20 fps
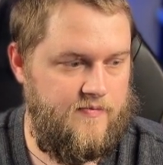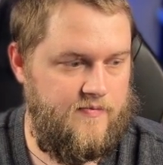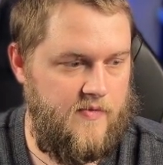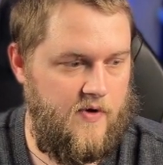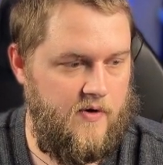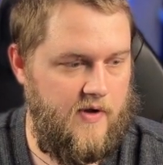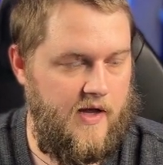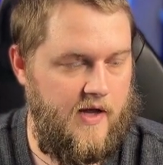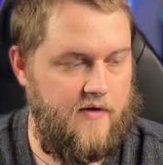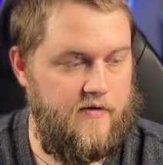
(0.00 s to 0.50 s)

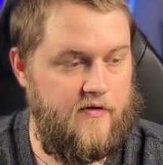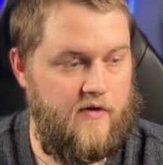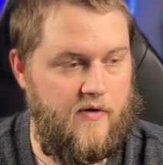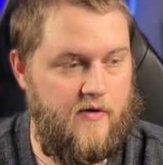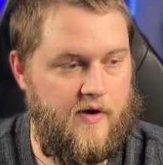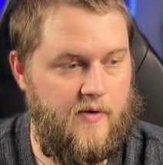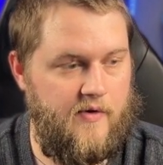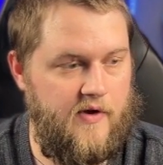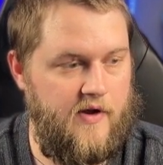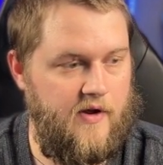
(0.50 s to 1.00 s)
Okay, so
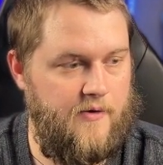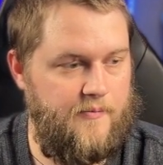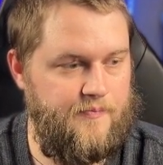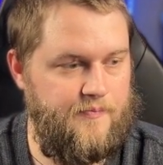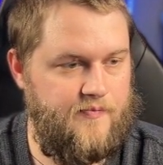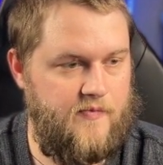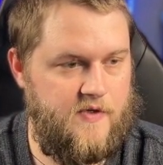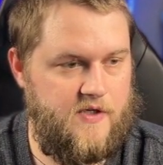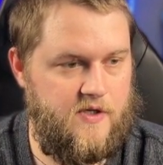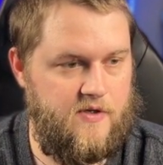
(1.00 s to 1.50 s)
here we go.
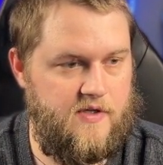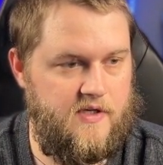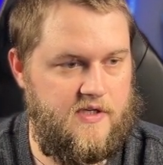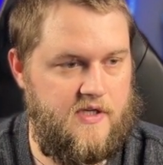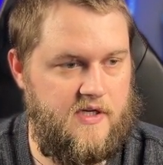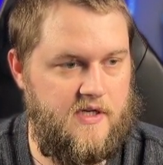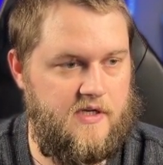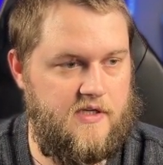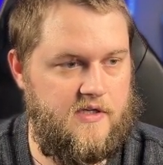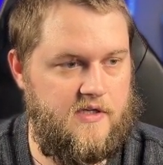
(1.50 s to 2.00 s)
So this
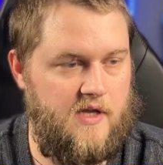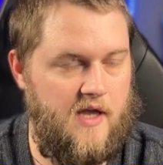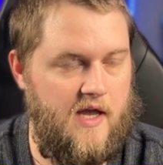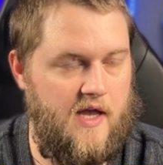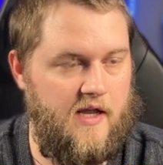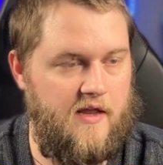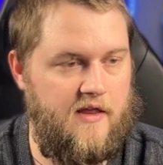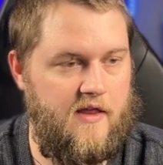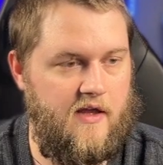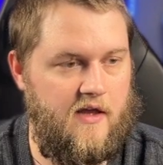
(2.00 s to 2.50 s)
is
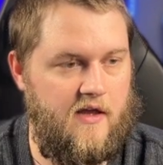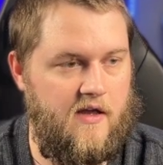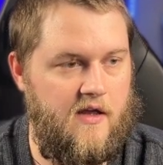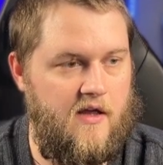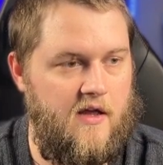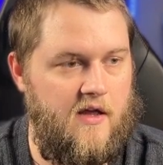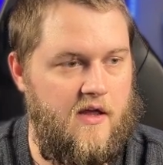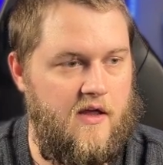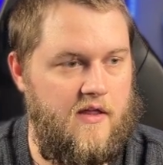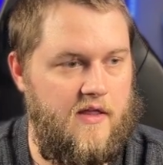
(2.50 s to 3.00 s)
anything
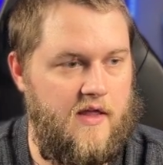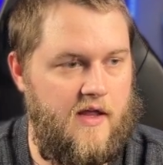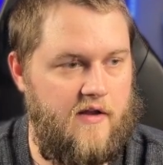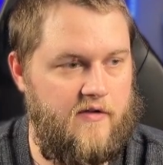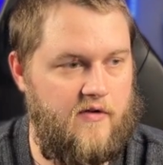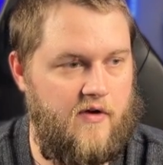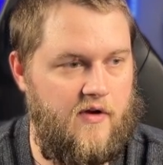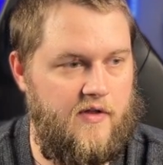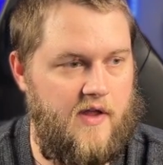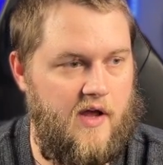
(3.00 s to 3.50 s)
that is
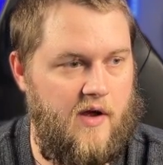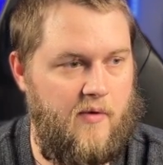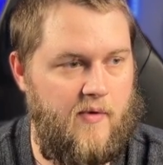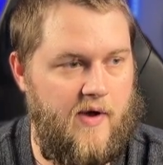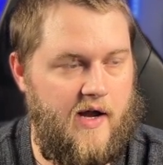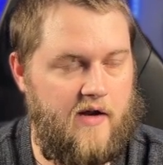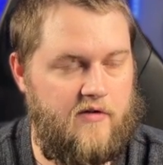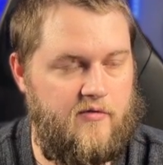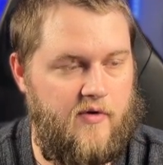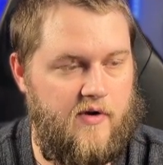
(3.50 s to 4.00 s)
on that
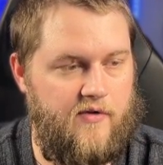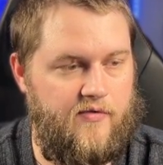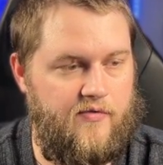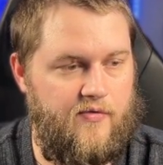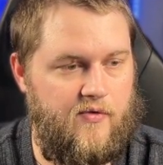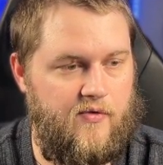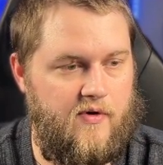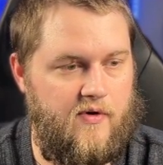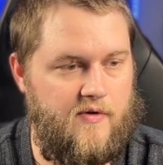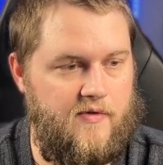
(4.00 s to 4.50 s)

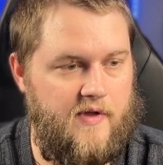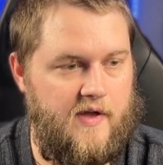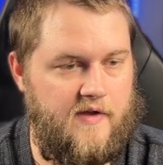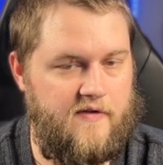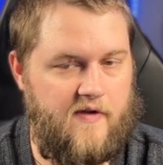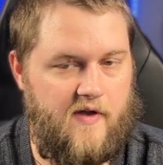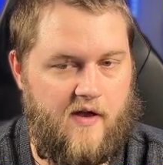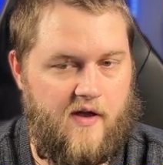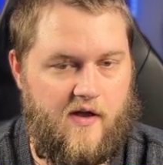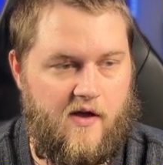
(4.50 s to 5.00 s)
WAC24 that's
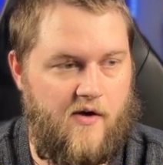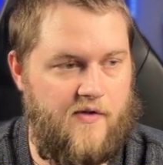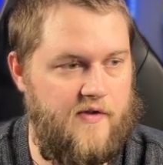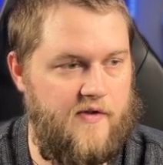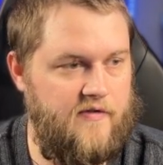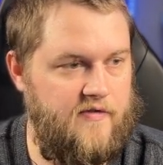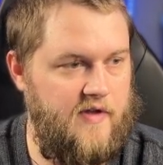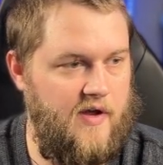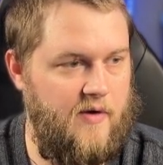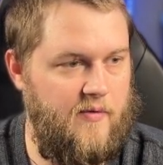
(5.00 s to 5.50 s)
on
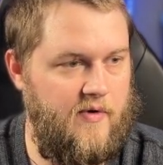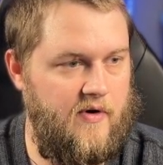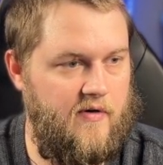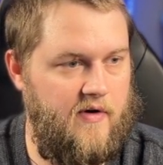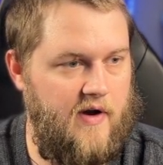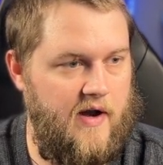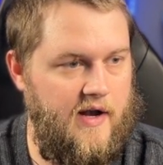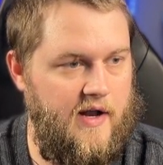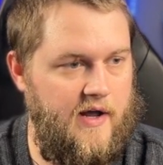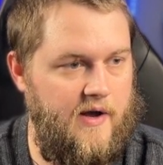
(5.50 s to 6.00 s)
this network
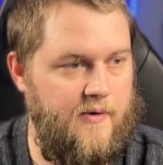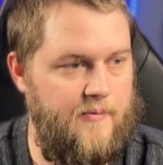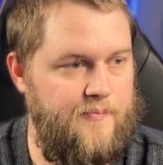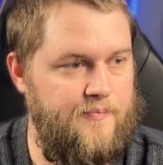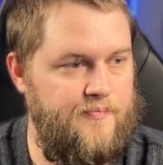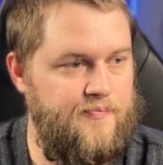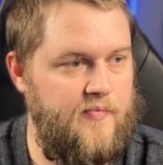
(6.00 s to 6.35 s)
right now.